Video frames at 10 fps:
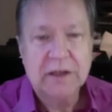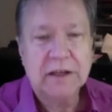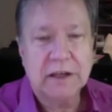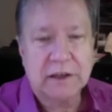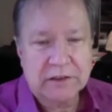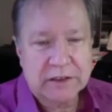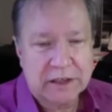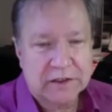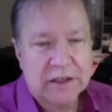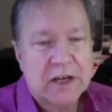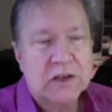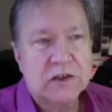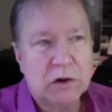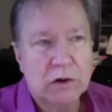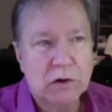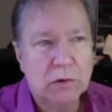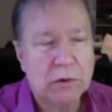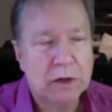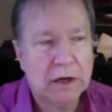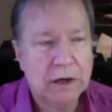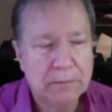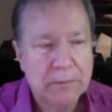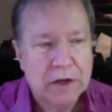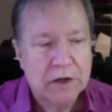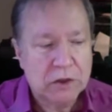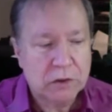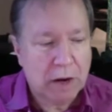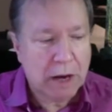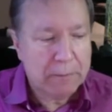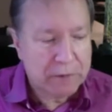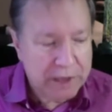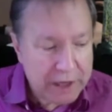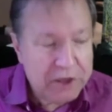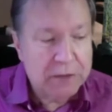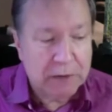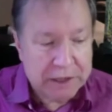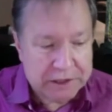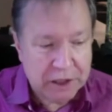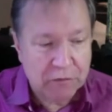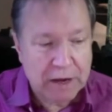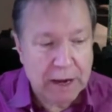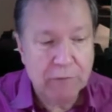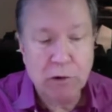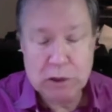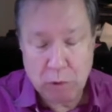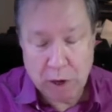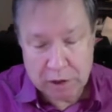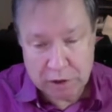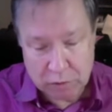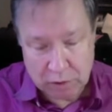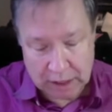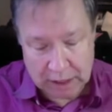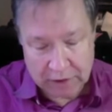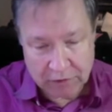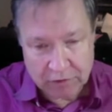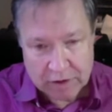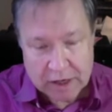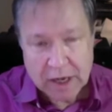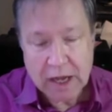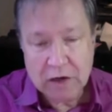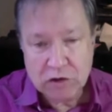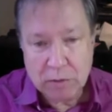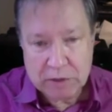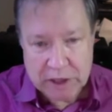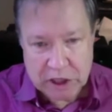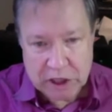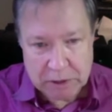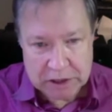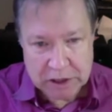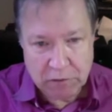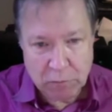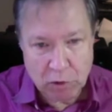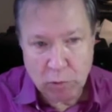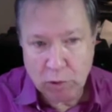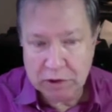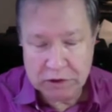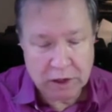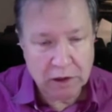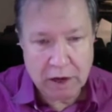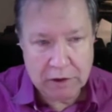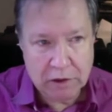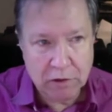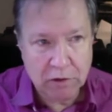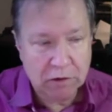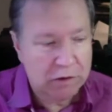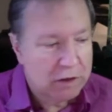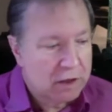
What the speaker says: Yes, yes. So, so I'm teaching myself. I've always wanted to do glass, and so I'm teaching myself more and more. And there's a lot to learn.